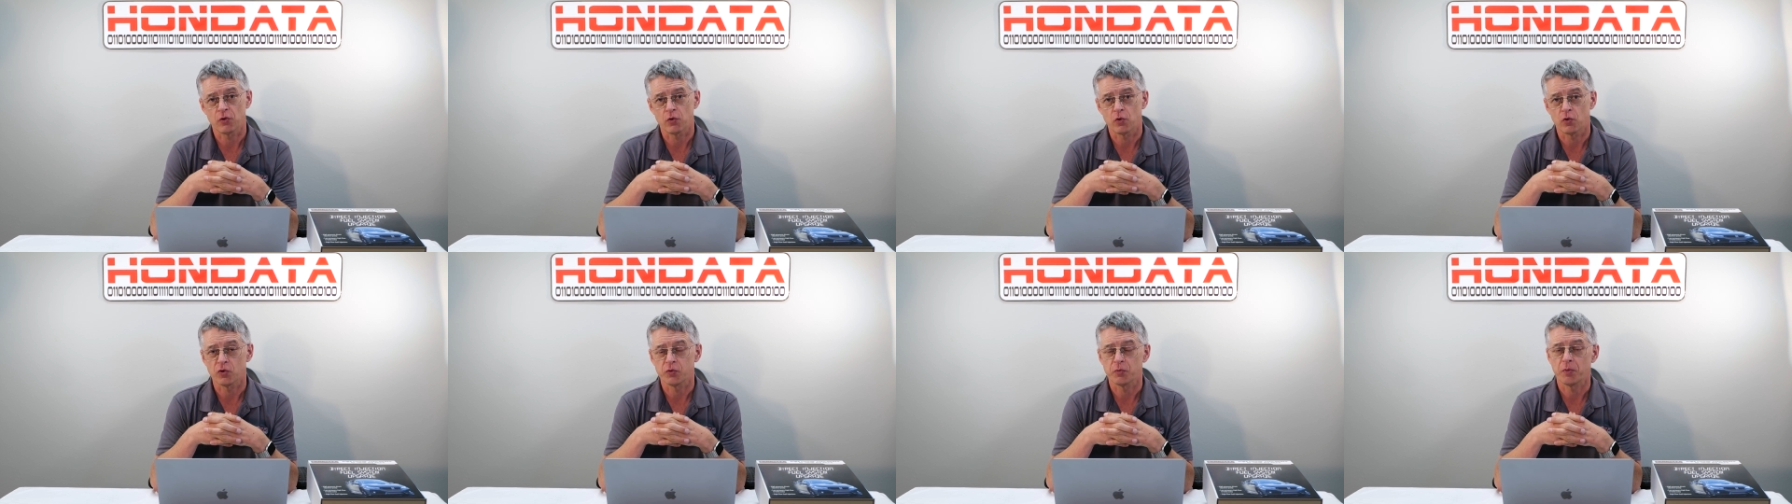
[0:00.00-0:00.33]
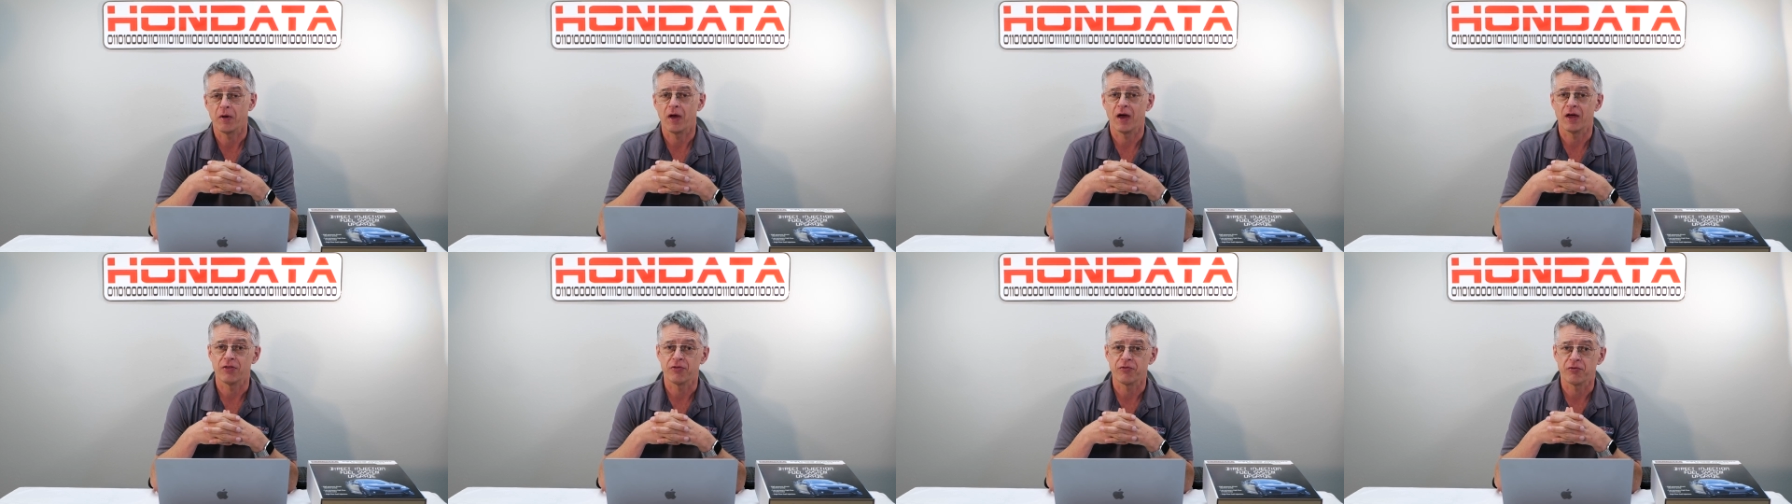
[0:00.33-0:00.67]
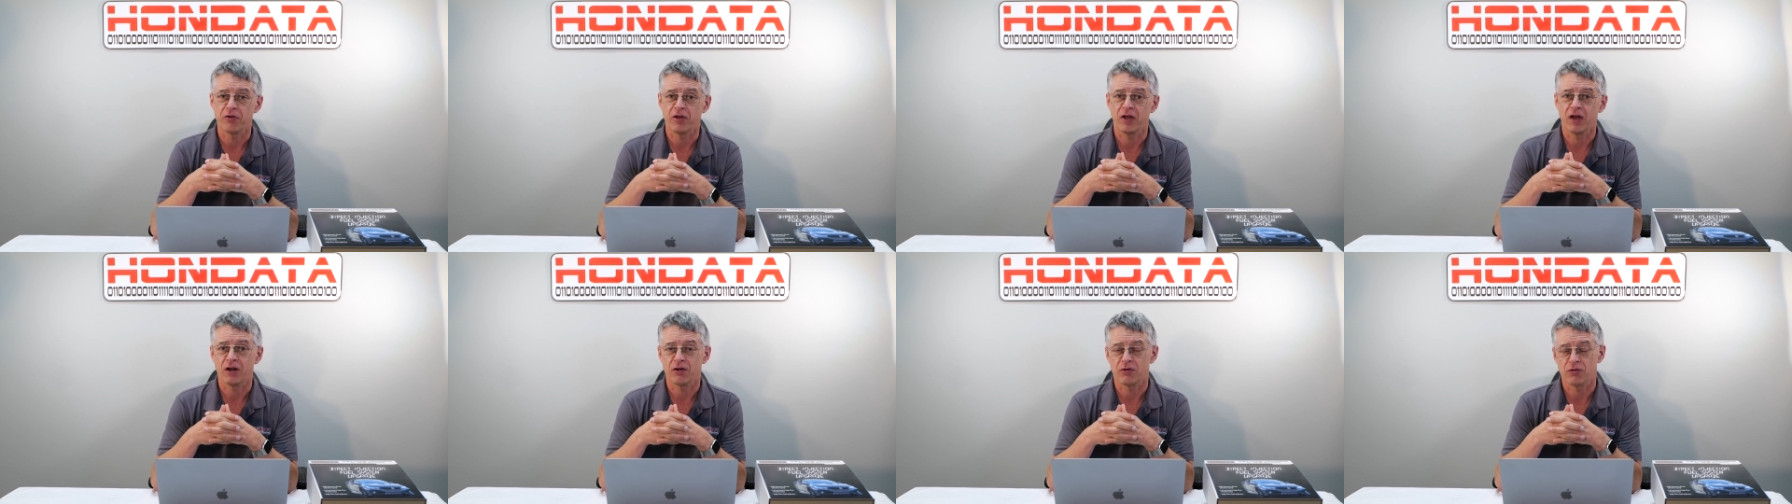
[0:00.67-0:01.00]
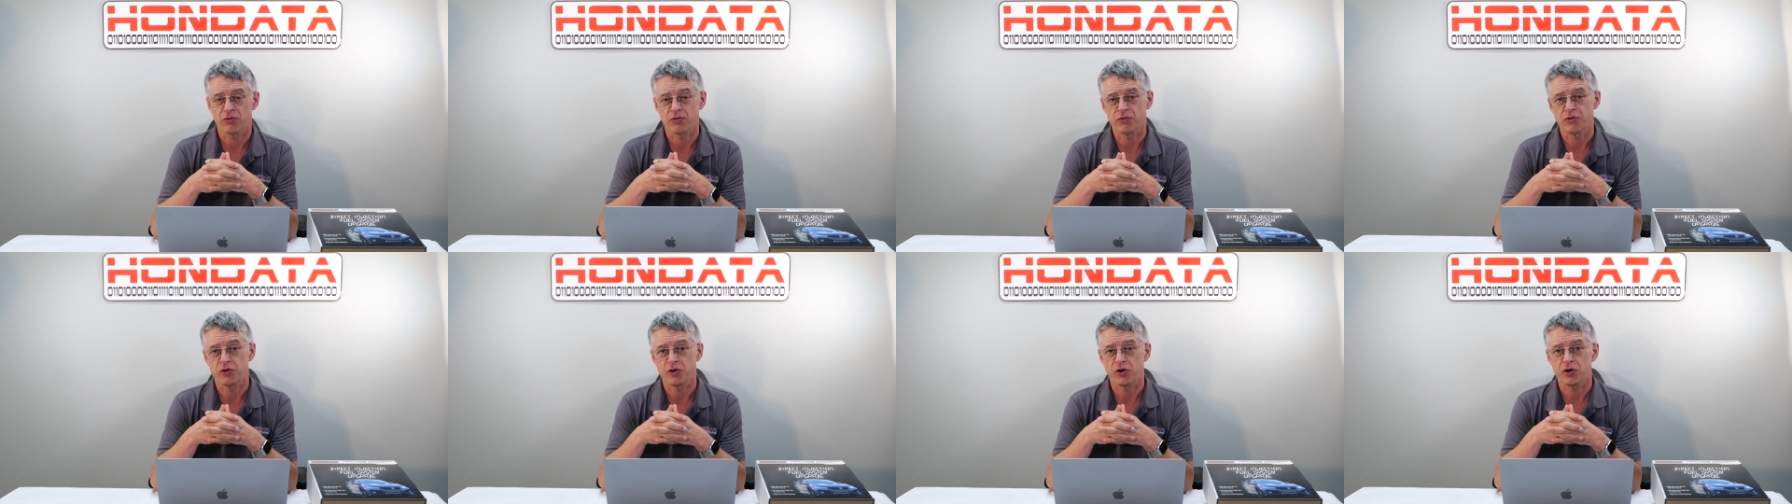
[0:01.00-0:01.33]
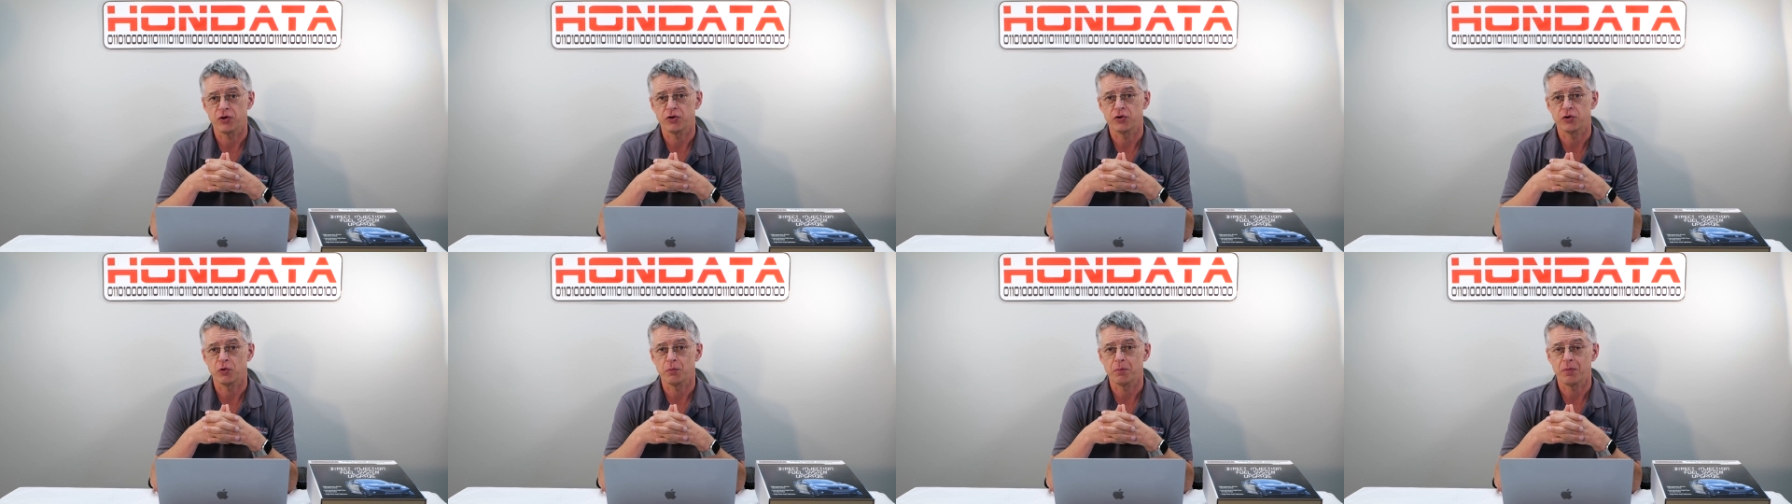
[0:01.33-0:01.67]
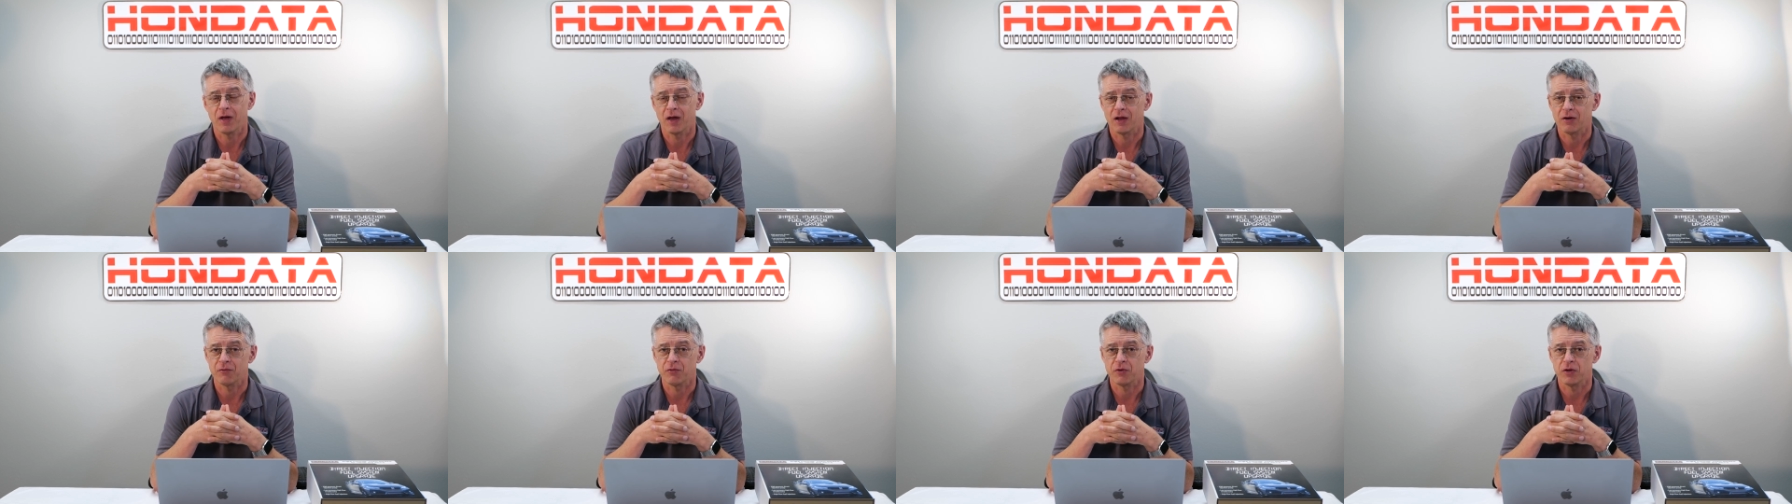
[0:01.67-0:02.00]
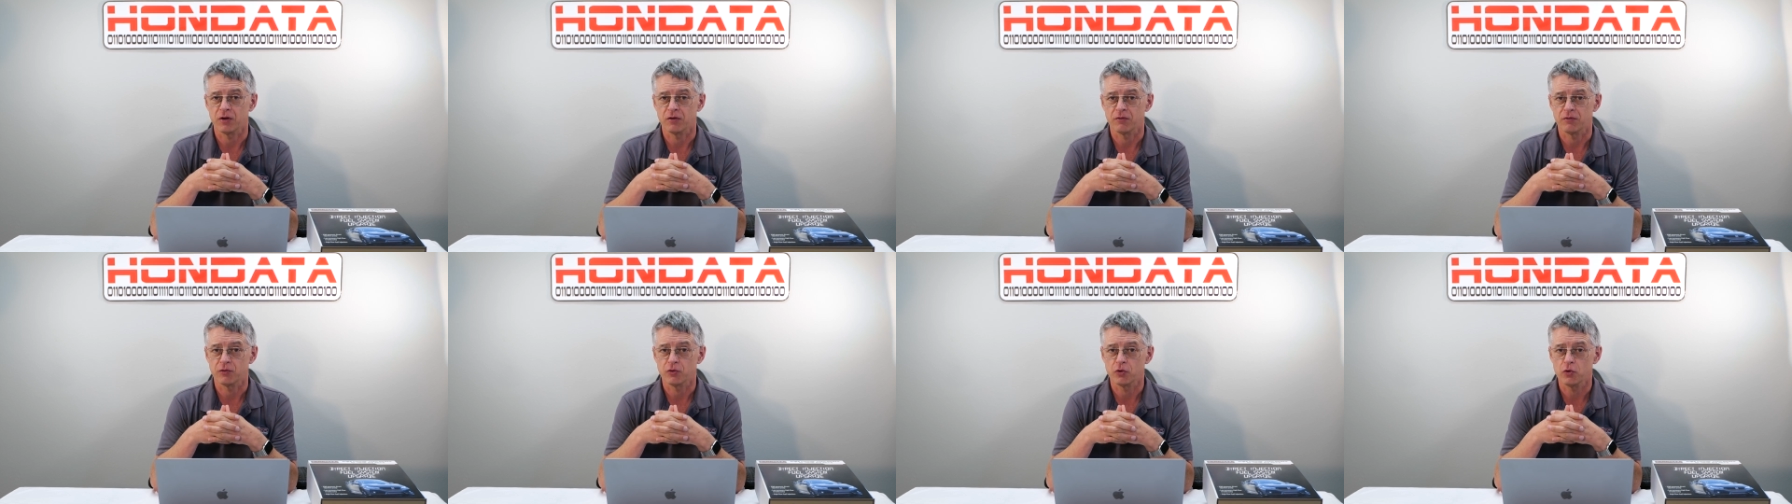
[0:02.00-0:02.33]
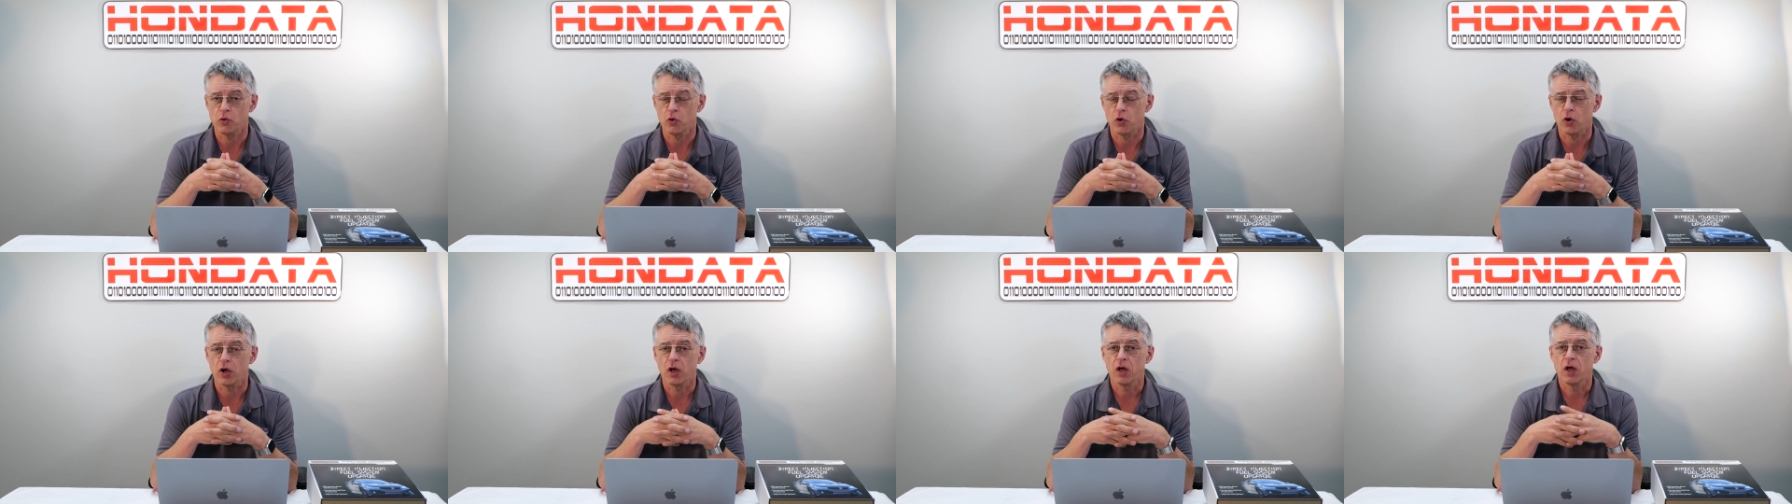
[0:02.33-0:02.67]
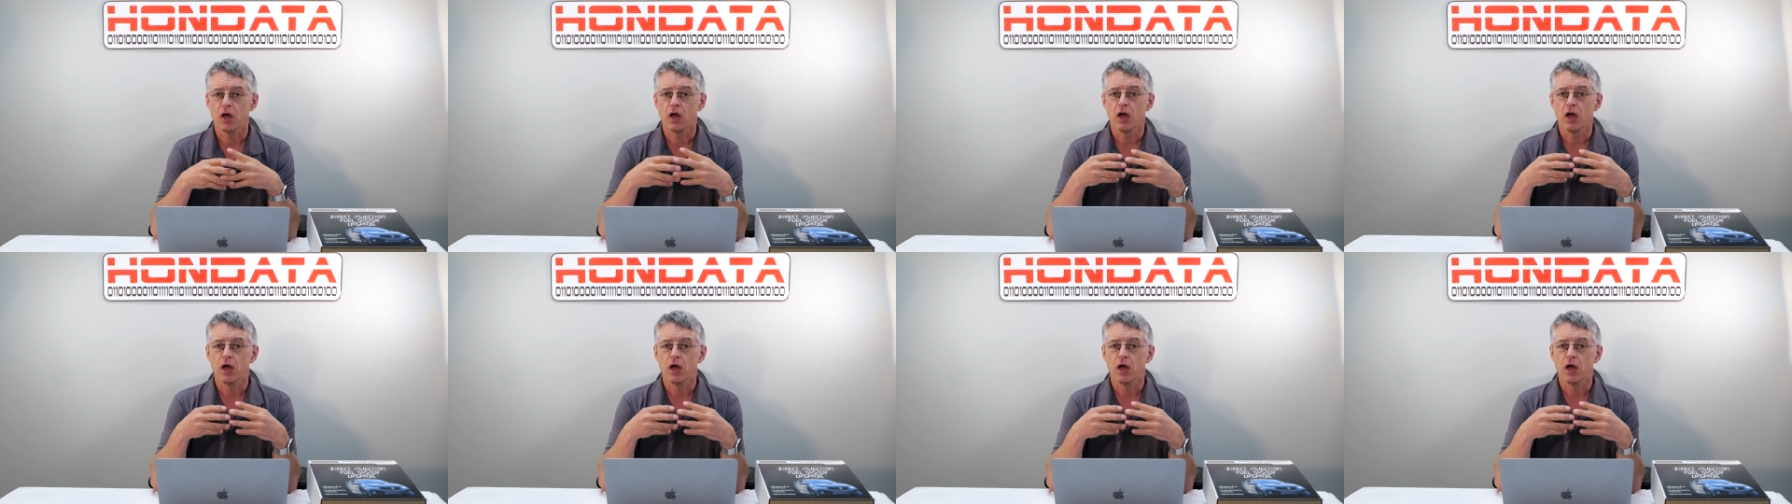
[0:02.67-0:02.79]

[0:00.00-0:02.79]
horsepower and 332 pound-feet of torque.